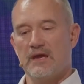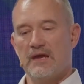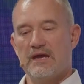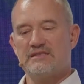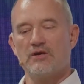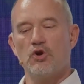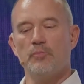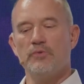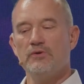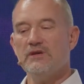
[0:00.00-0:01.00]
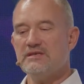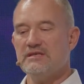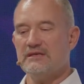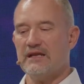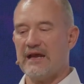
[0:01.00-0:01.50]
It's a
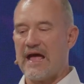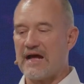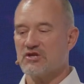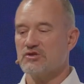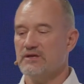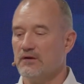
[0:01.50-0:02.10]
community that actually